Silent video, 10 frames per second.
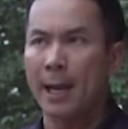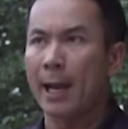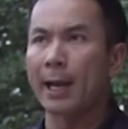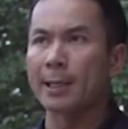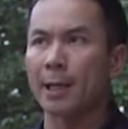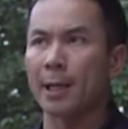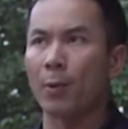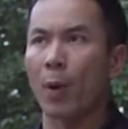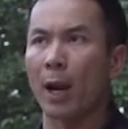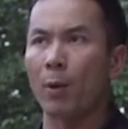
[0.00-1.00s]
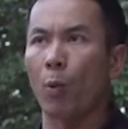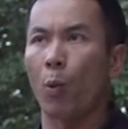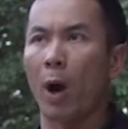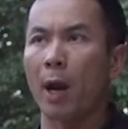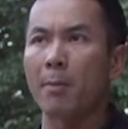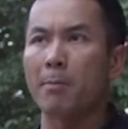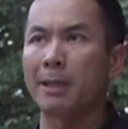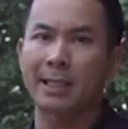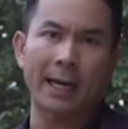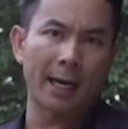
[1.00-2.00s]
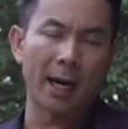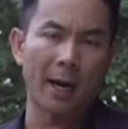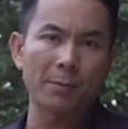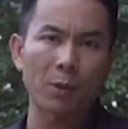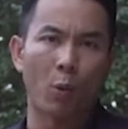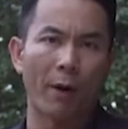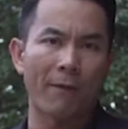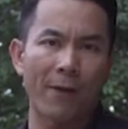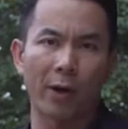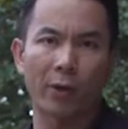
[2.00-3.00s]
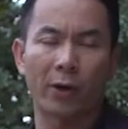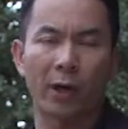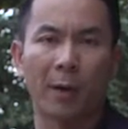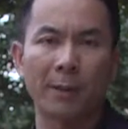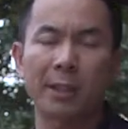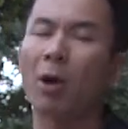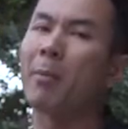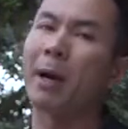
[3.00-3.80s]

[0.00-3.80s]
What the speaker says: And when one mistake comes, one failure comes, it's, oh